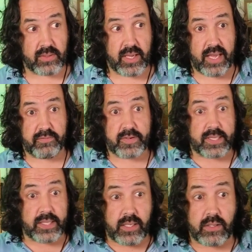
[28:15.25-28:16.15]
to have
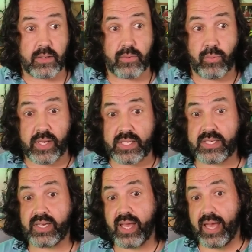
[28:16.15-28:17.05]
clear
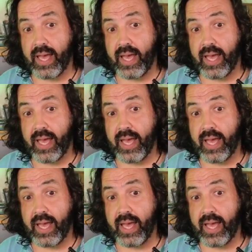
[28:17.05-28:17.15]
which